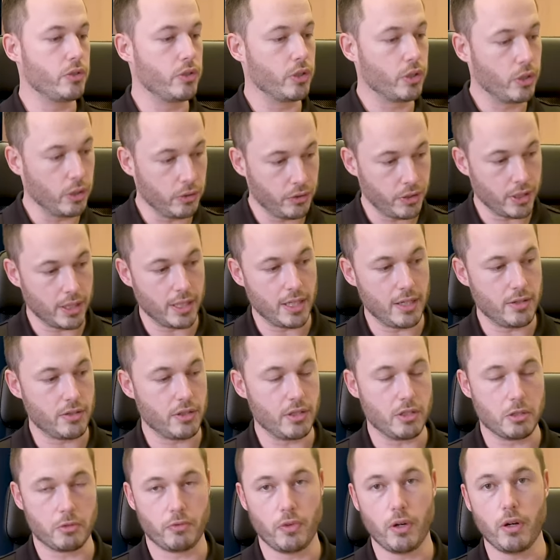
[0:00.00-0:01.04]
The good thing is
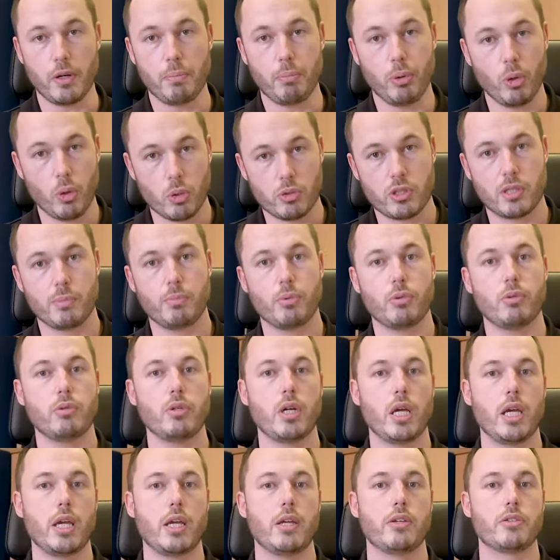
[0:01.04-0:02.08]
it's very
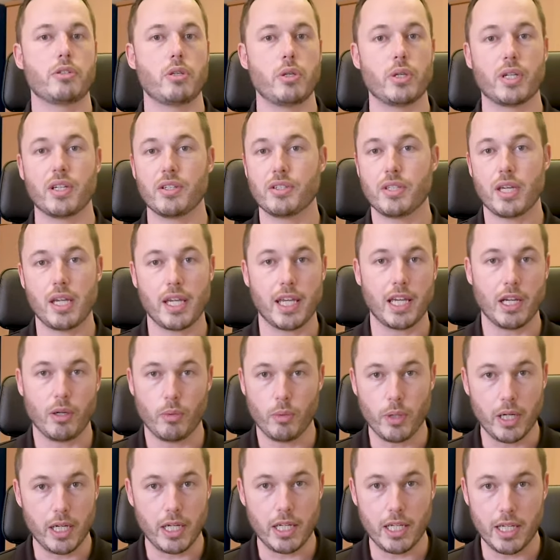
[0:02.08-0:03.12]
portable, so you can take it
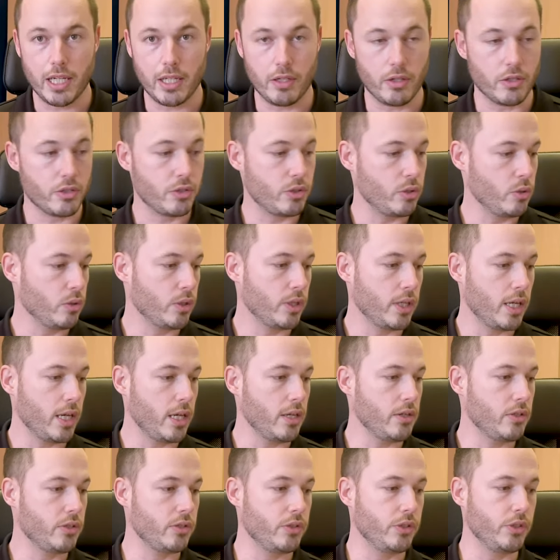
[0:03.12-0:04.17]
away in a
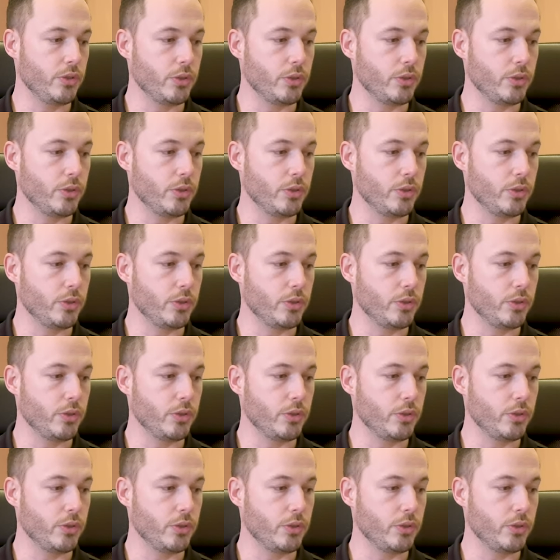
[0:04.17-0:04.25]
suitcase.